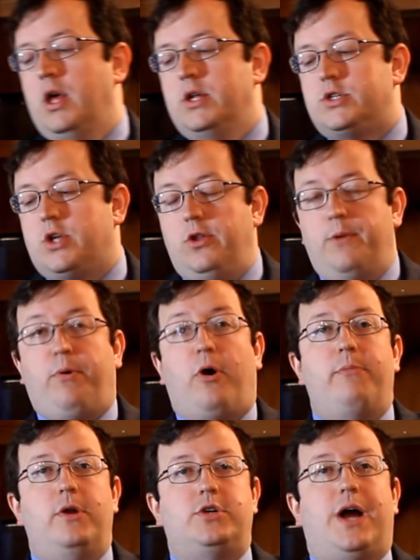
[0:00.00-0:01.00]
So the
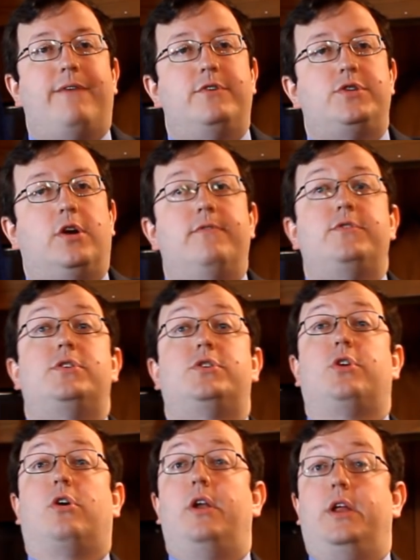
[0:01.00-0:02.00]
Department of Driver Services
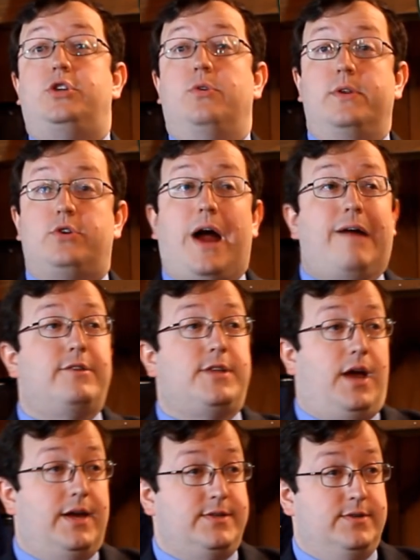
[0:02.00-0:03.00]
started issuing driver's
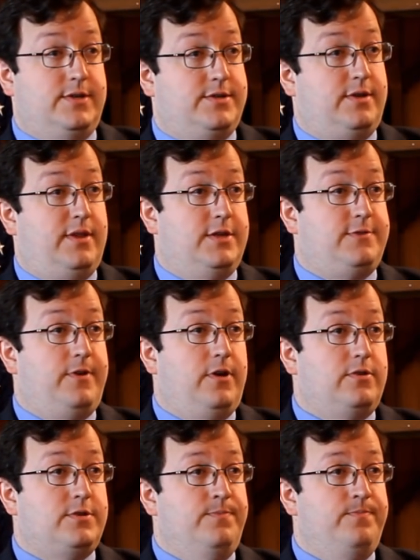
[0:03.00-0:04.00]
licenses to these
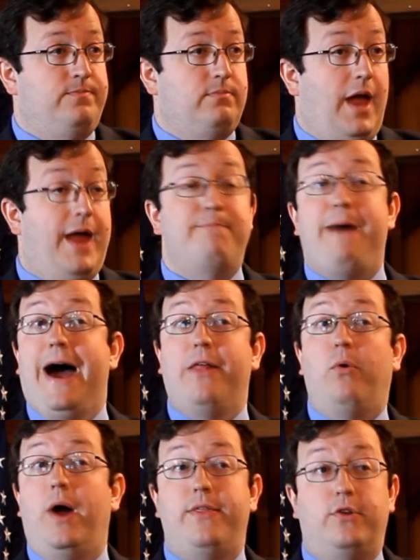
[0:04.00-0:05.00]
folks. And by
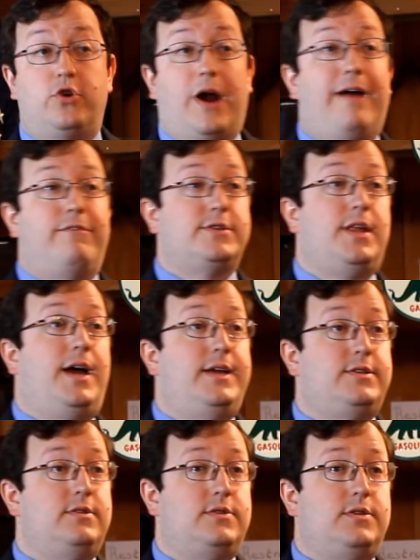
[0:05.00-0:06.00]
the way, the driver's
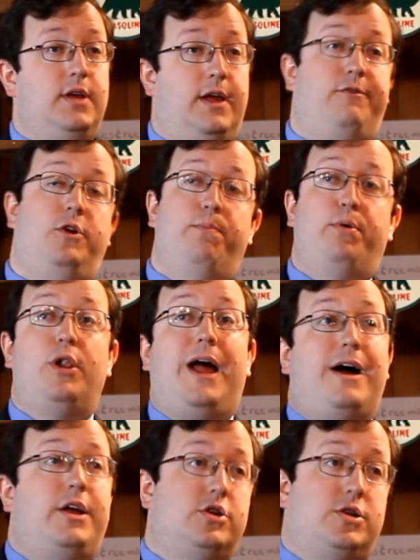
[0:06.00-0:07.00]
license, if you pull
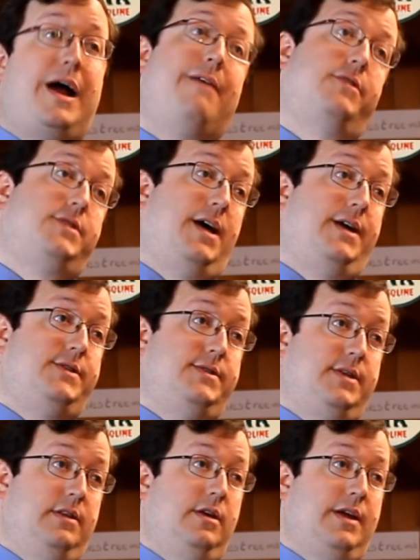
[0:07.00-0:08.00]
out your driver's
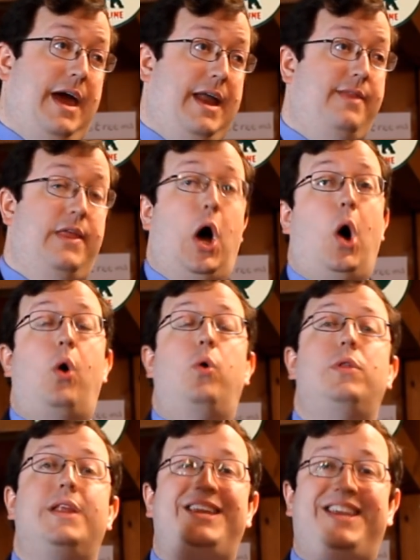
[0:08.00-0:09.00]
license and look at it, the
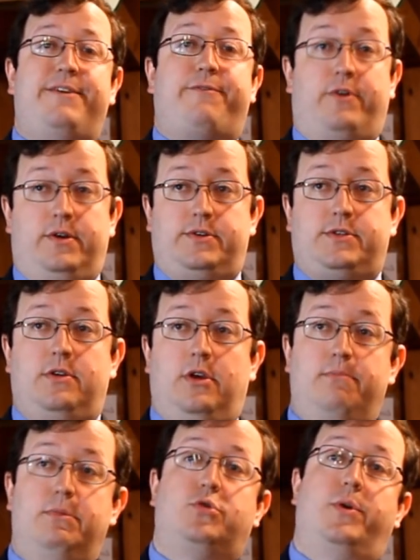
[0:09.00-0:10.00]
only difference
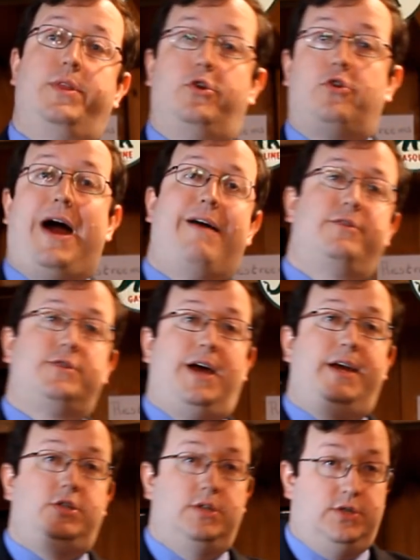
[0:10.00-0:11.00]
between the driver's
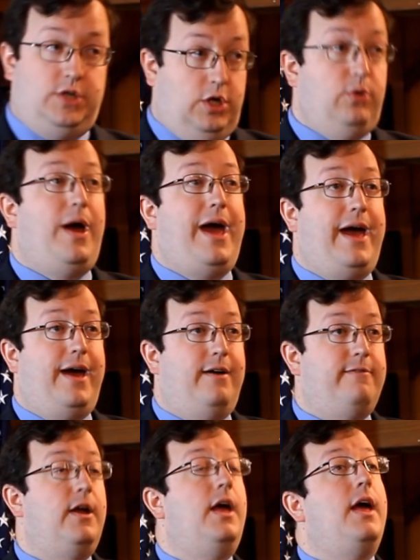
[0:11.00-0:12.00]
license you
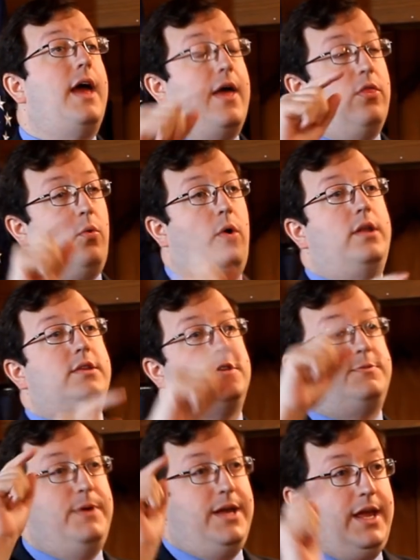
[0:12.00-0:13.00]
have and the one
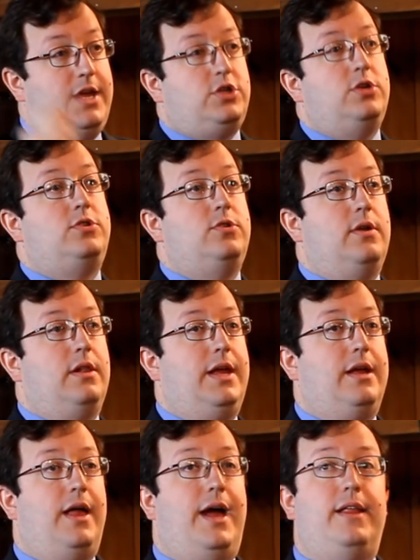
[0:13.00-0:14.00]
that's being issued to an
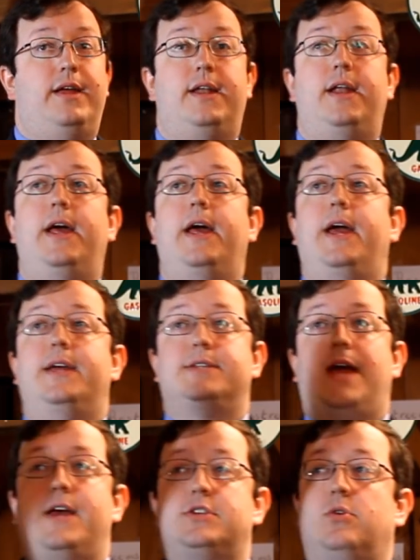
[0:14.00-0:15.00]
illegal alien is
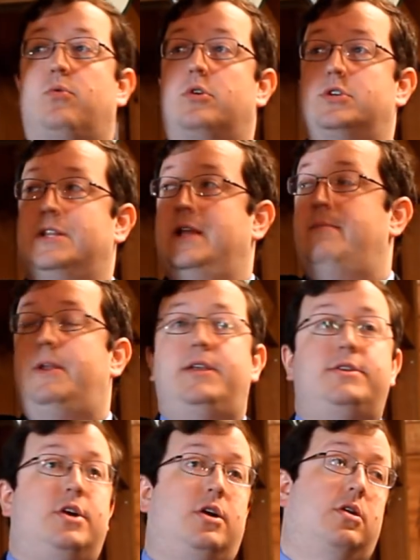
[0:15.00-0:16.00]
it has the words
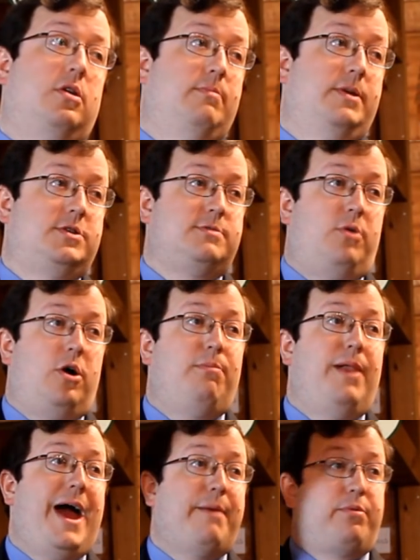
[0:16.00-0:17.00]
limited term in small
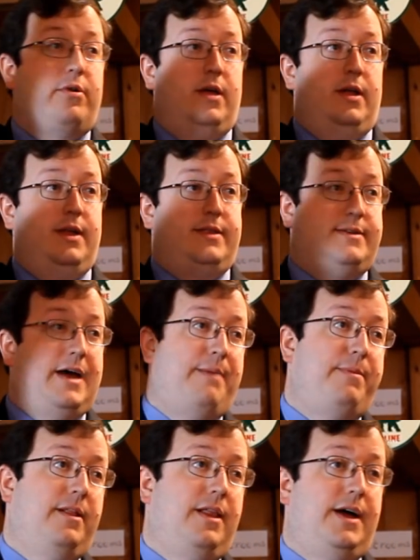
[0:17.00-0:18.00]
black print at the
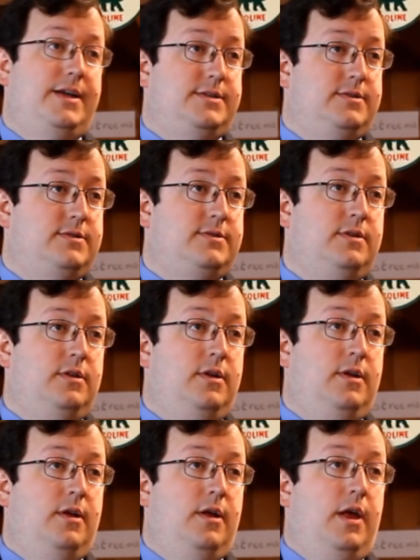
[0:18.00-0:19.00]
top of the license.
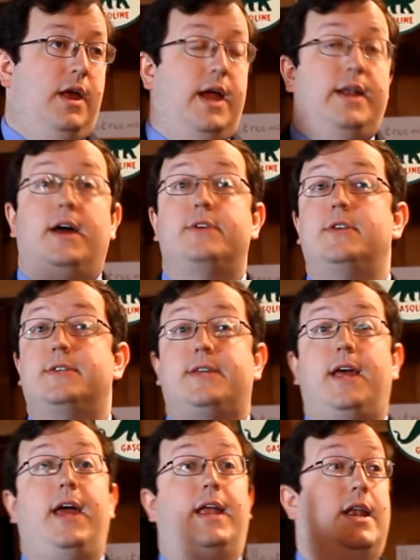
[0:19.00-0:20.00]
It doesn't
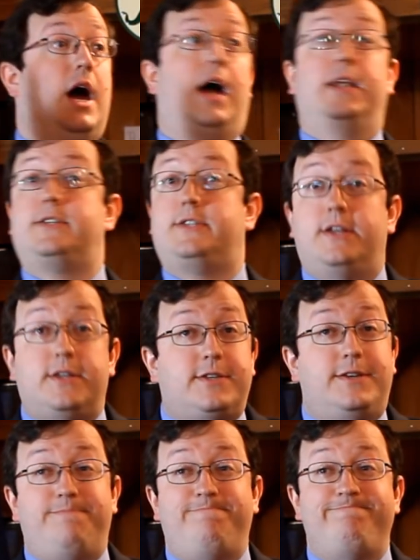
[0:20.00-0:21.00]
say
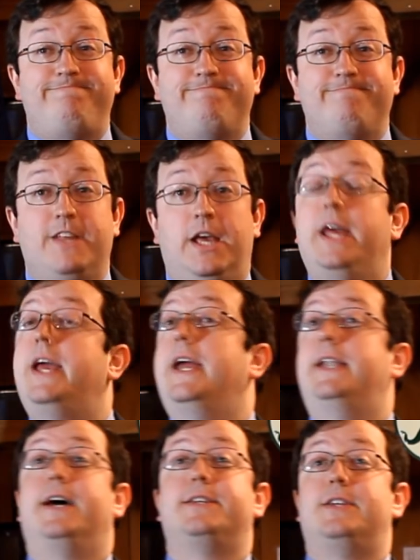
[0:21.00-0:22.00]
non-citizen.
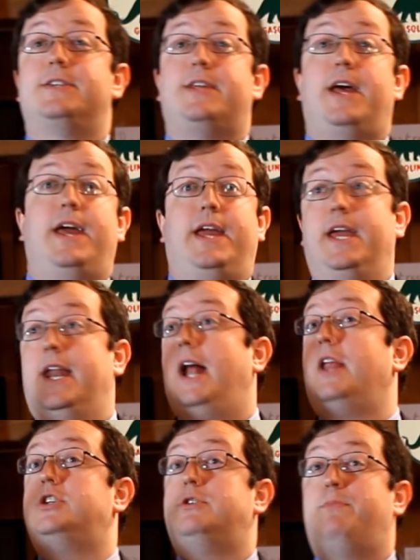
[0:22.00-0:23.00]
It doesn't say
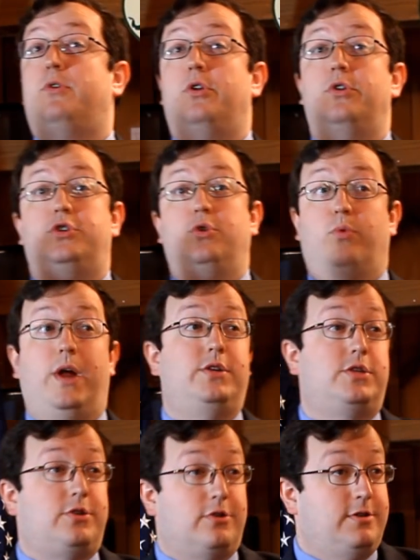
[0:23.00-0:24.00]
ineligible to
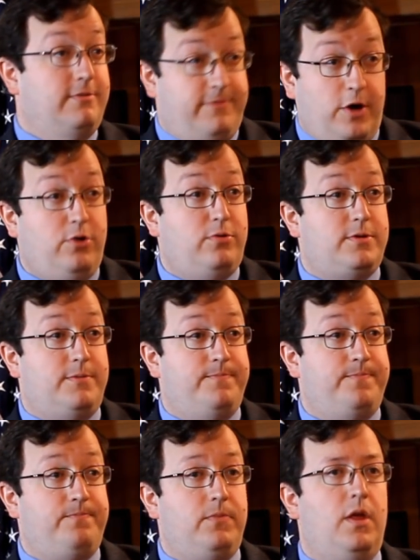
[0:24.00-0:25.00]
register to vote.
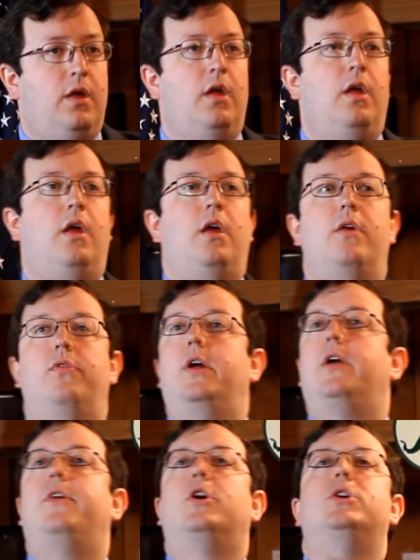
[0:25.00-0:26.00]

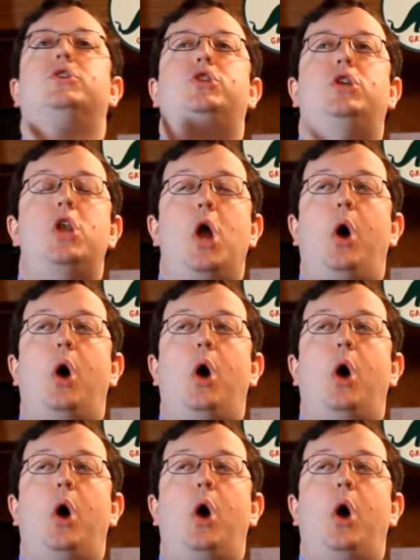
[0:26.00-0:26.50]
There is